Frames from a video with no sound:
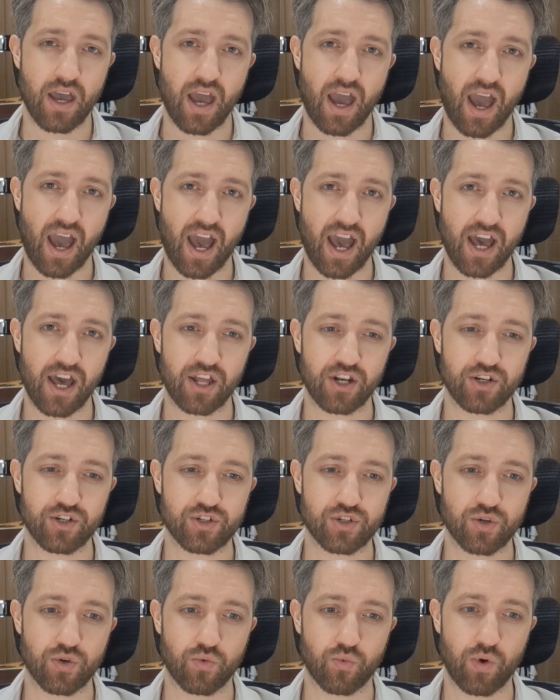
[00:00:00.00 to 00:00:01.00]

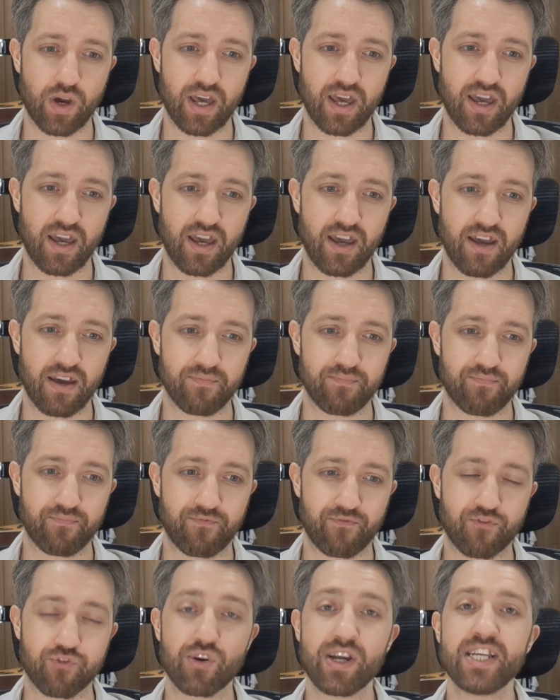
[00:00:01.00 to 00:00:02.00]
and we're
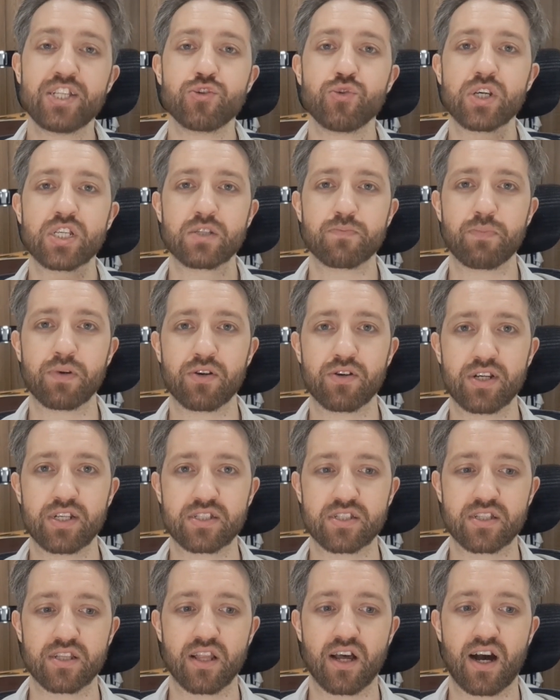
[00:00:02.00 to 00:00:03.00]
free to
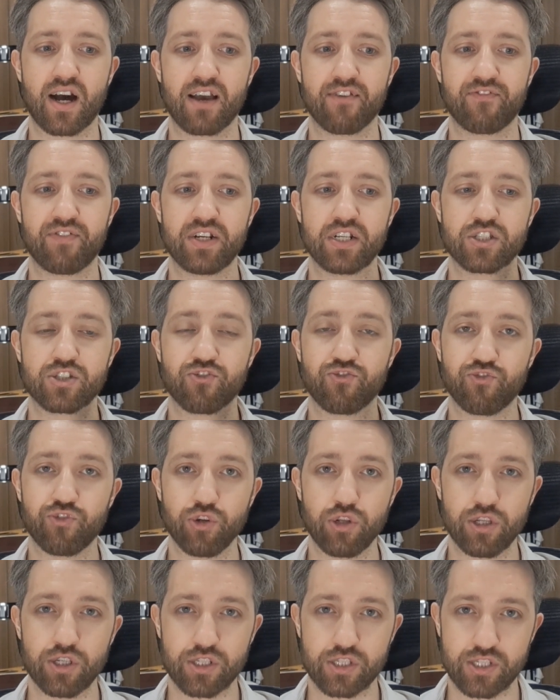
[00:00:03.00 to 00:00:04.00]
experience life in its
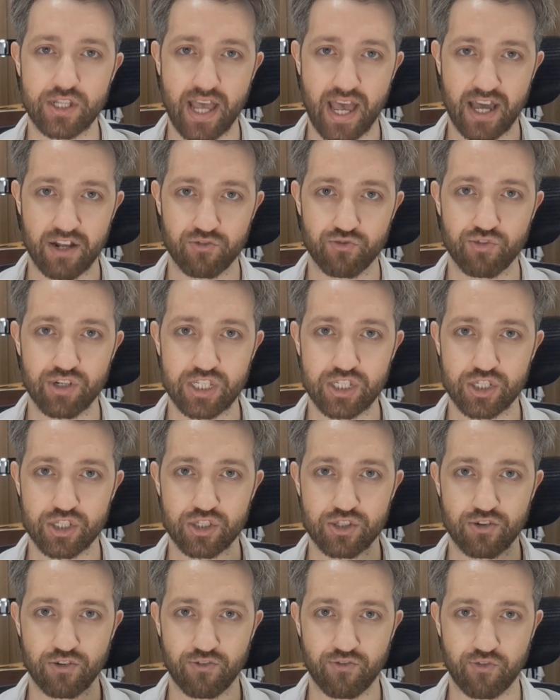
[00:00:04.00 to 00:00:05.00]
fullest and
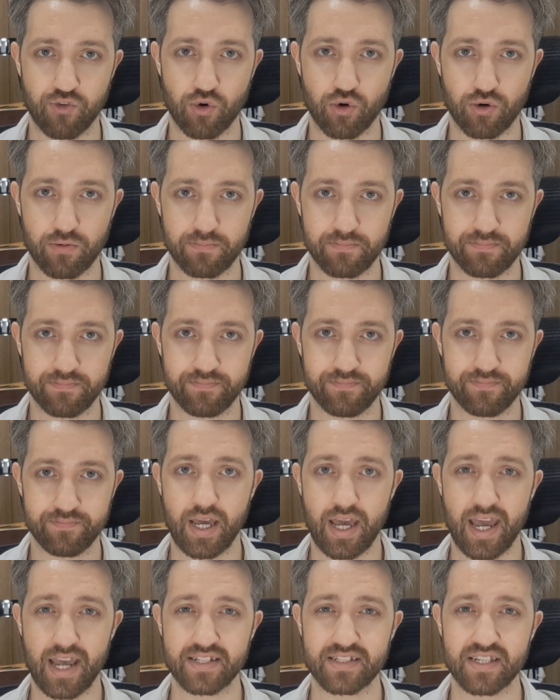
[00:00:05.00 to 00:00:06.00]
richest form.
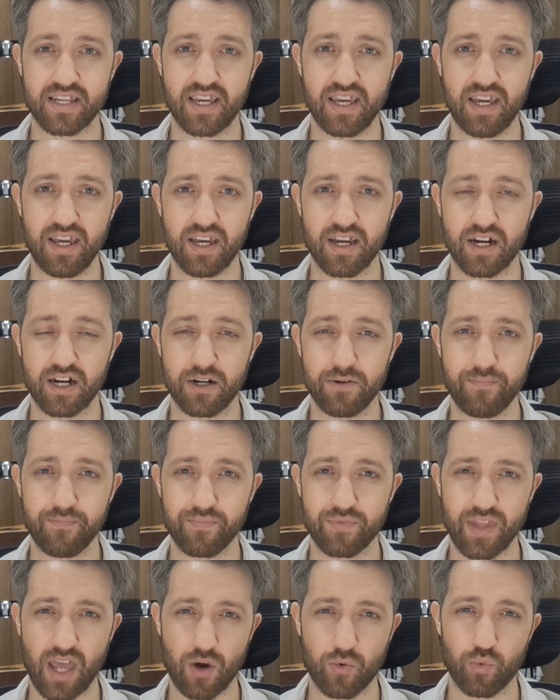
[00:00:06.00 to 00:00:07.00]
It's here
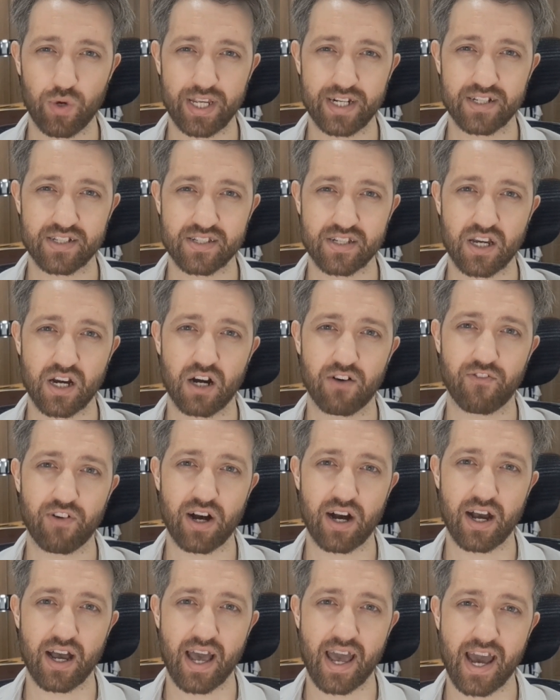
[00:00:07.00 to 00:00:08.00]
that we
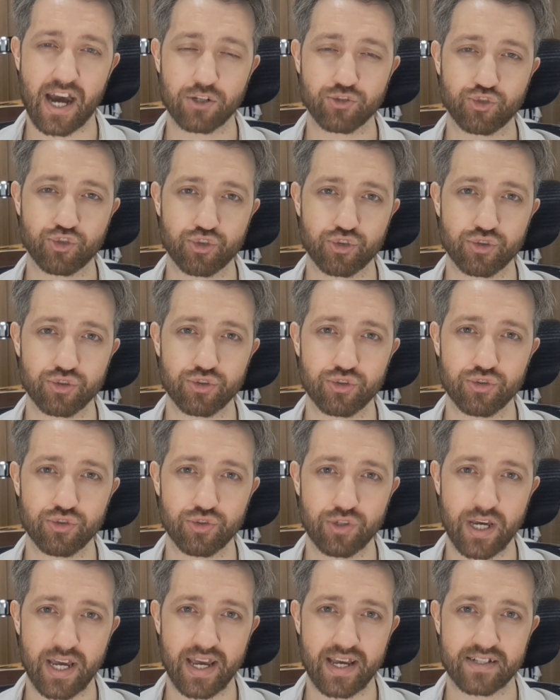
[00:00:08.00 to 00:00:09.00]
discover our
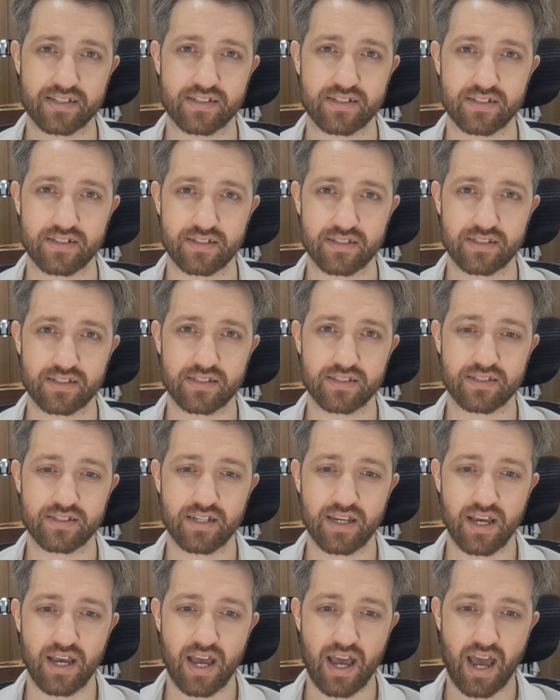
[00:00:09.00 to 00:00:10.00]
true essence,
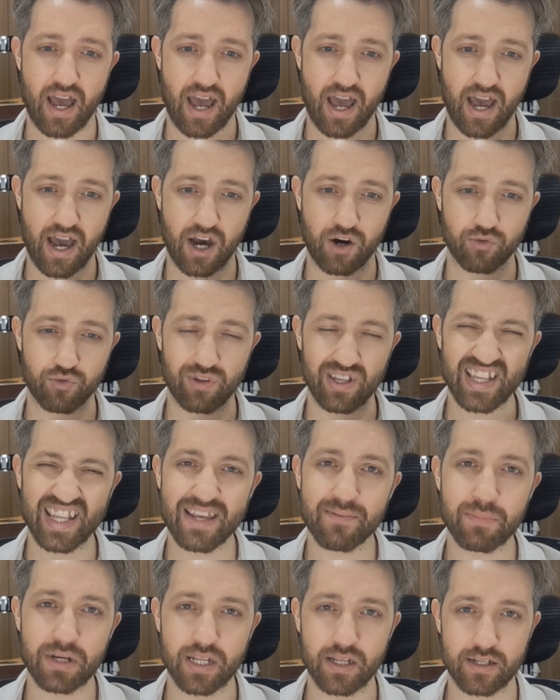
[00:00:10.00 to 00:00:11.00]
our
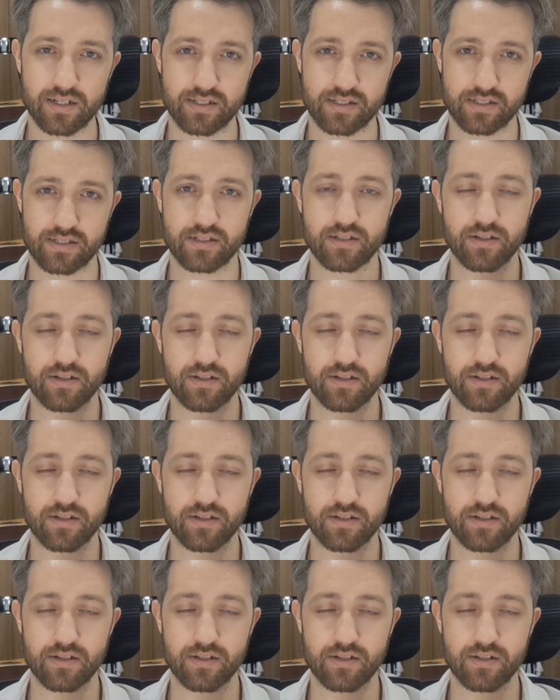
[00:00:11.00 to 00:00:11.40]
limitless